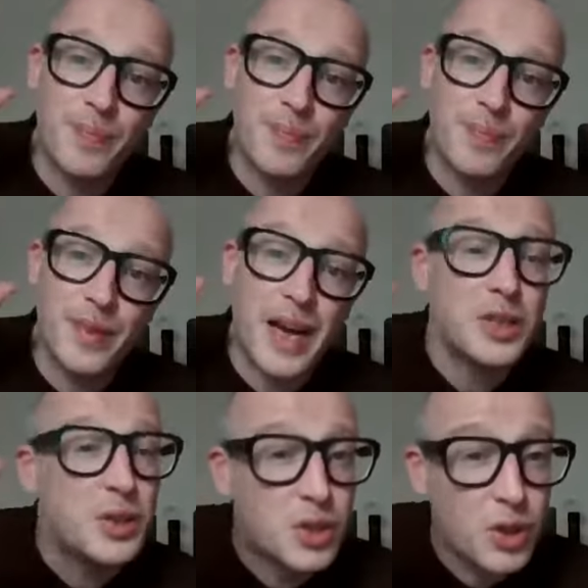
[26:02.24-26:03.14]
that should
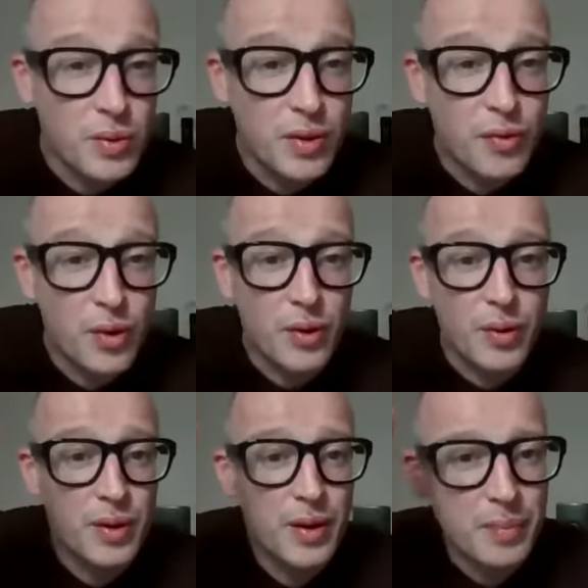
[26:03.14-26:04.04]
drown the fruit,
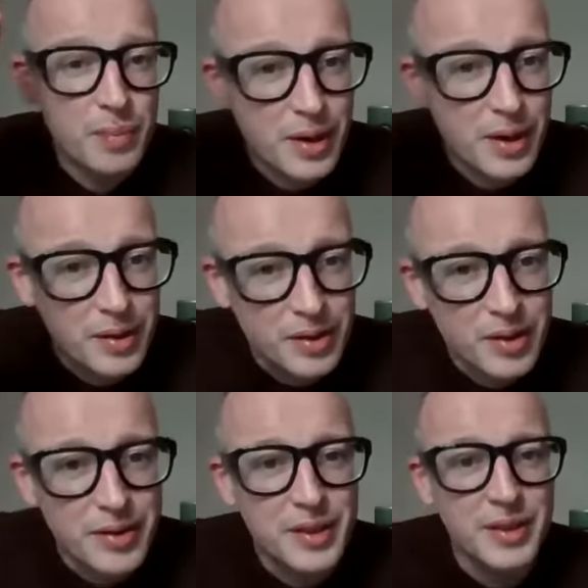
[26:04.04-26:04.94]
but it
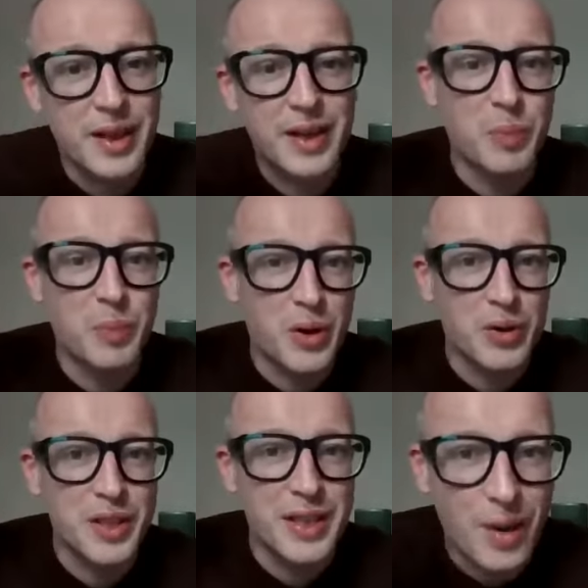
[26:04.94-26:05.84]
doesn't. And it's because of
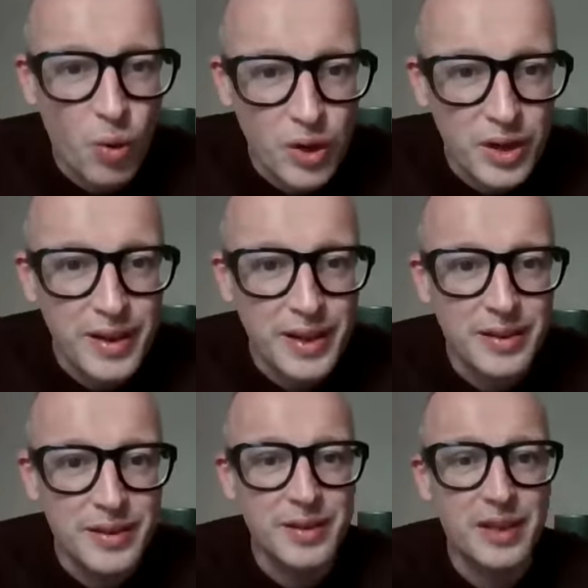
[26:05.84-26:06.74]
that
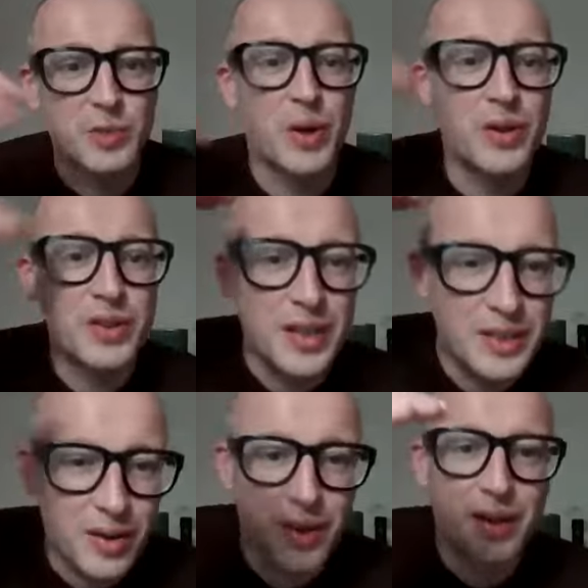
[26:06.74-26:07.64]
oiliness, and it's because of these
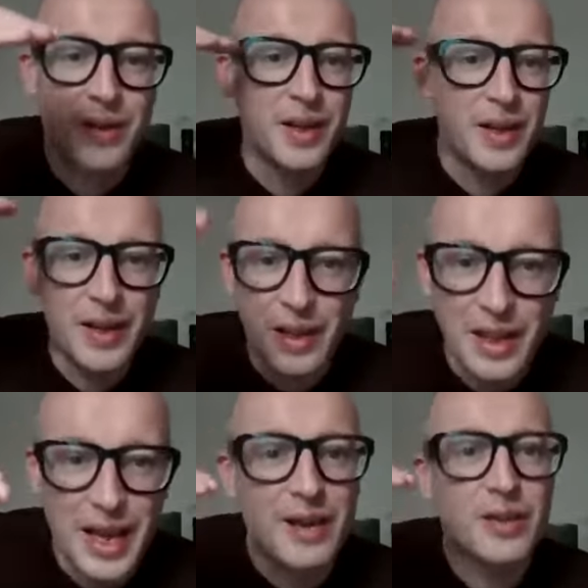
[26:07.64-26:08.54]
other
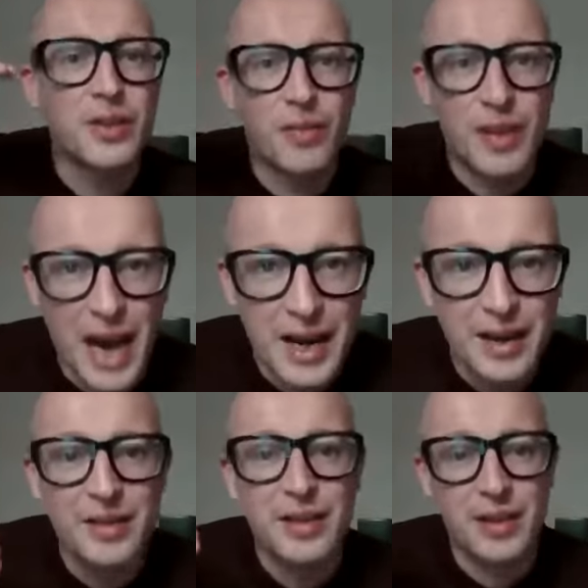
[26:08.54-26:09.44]
layers of
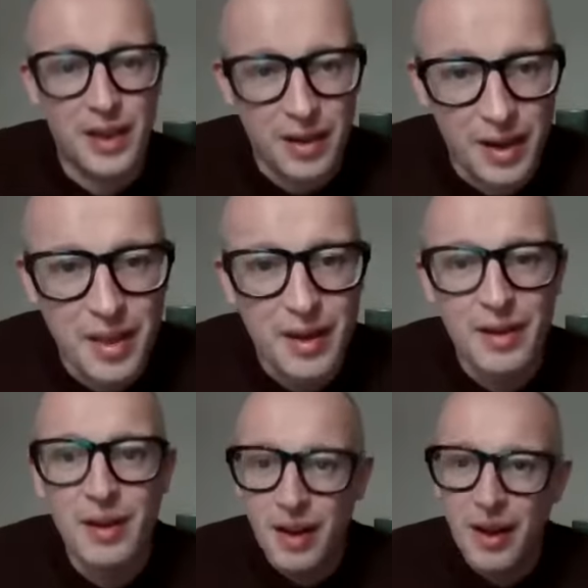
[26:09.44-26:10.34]
character that are in
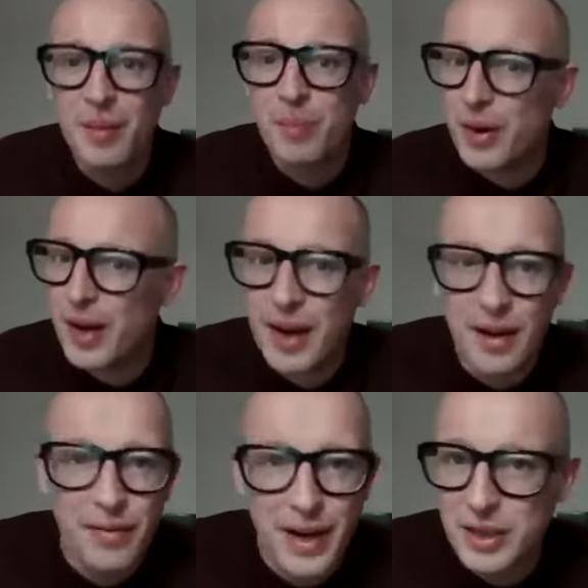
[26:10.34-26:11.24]
there.
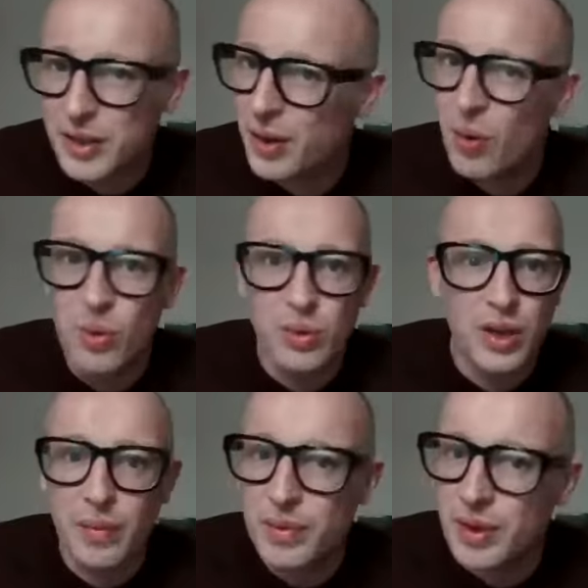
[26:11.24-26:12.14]
Bonnehaven actually holds
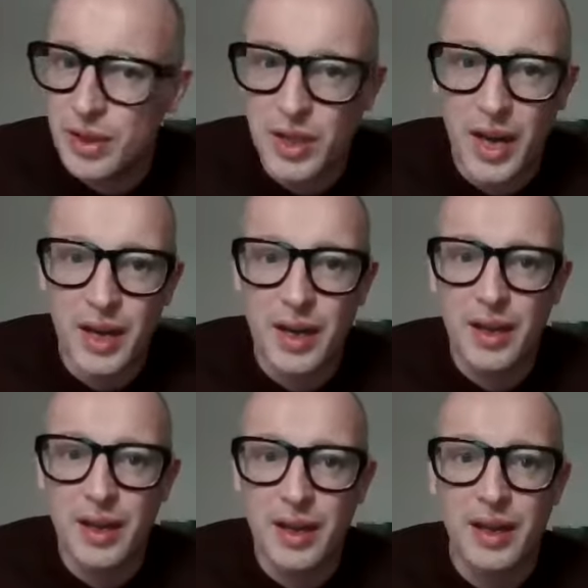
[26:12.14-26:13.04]
up to the sherry.
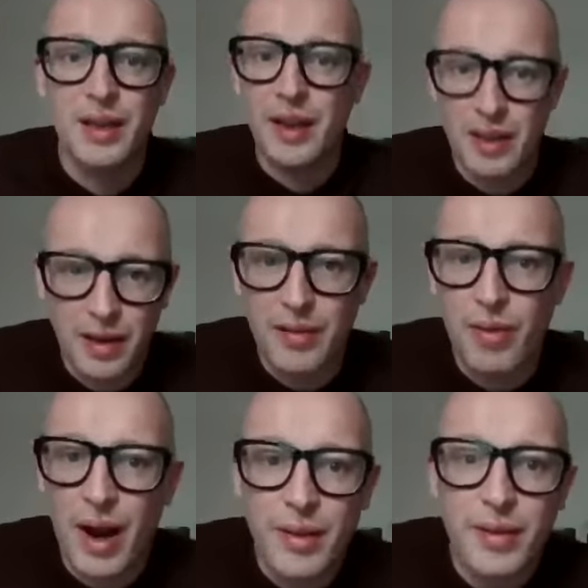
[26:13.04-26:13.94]
They
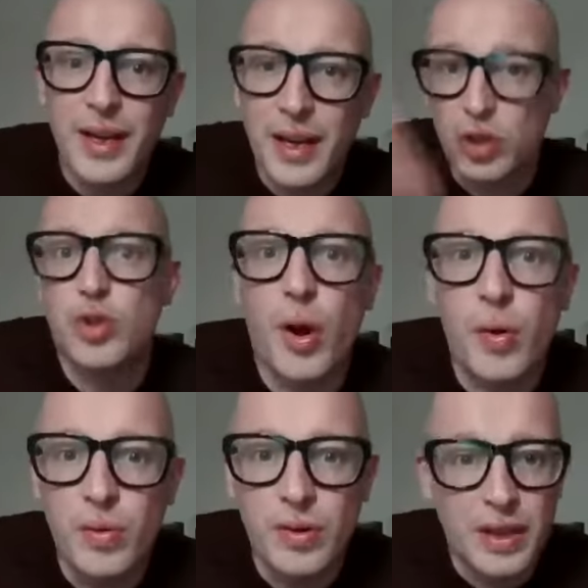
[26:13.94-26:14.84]
rather than get
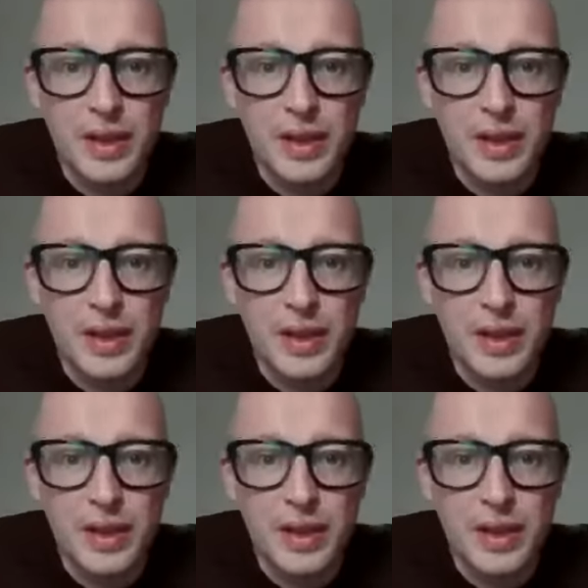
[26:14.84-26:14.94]
drowned,